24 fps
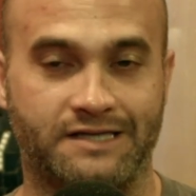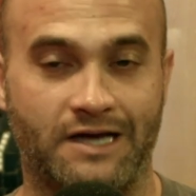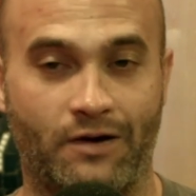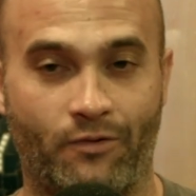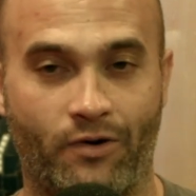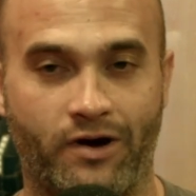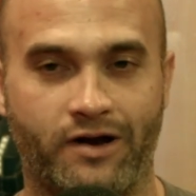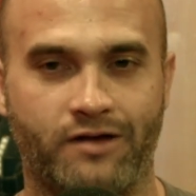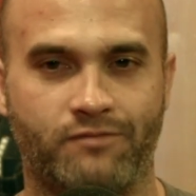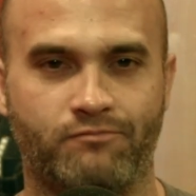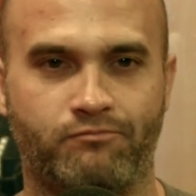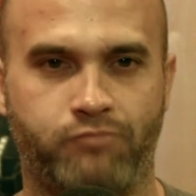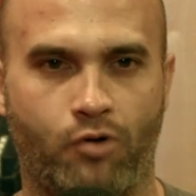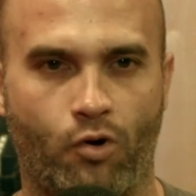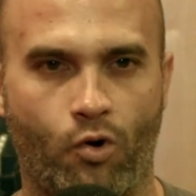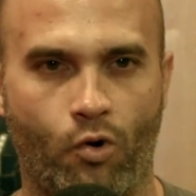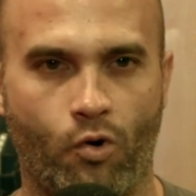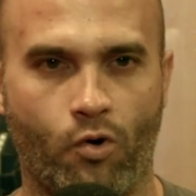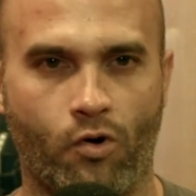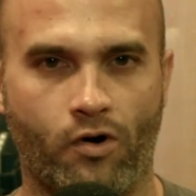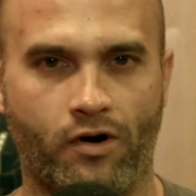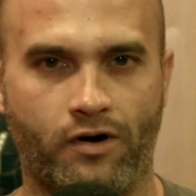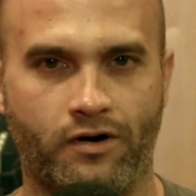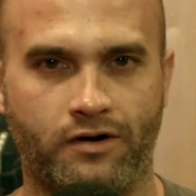I want it
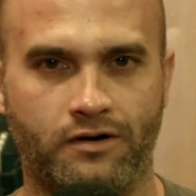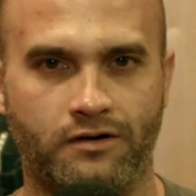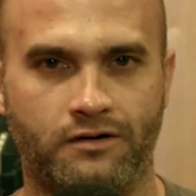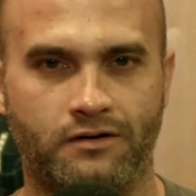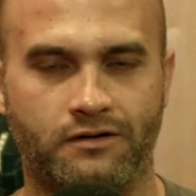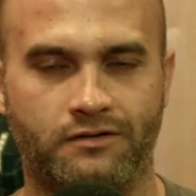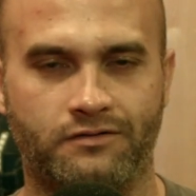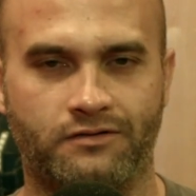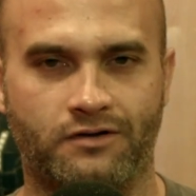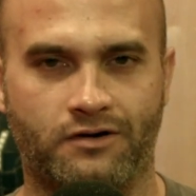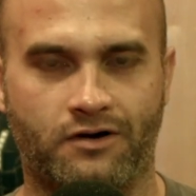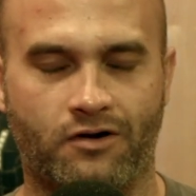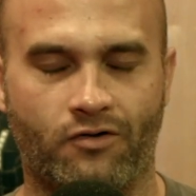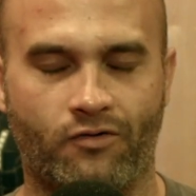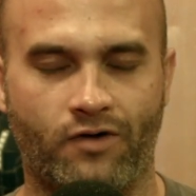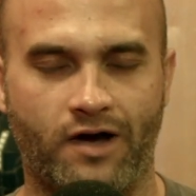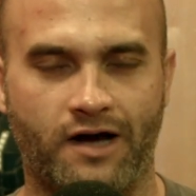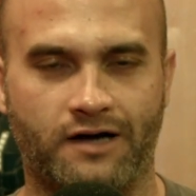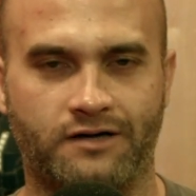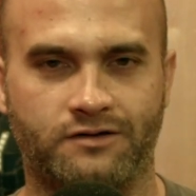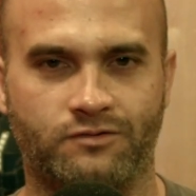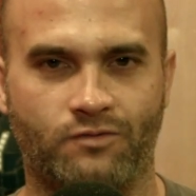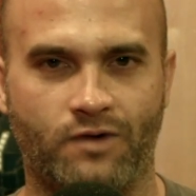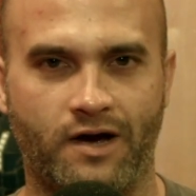poured the
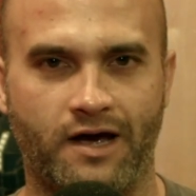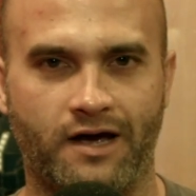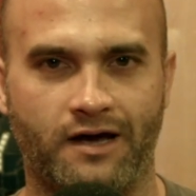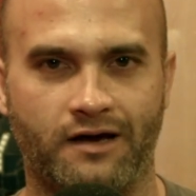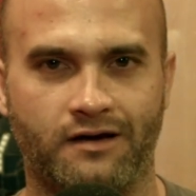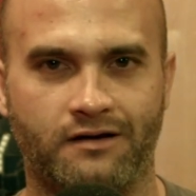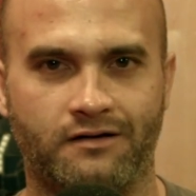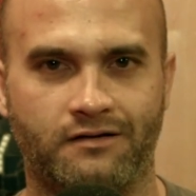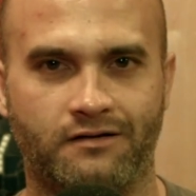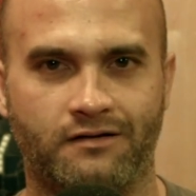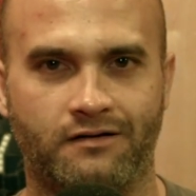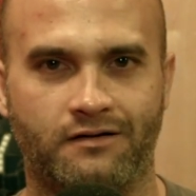correct way.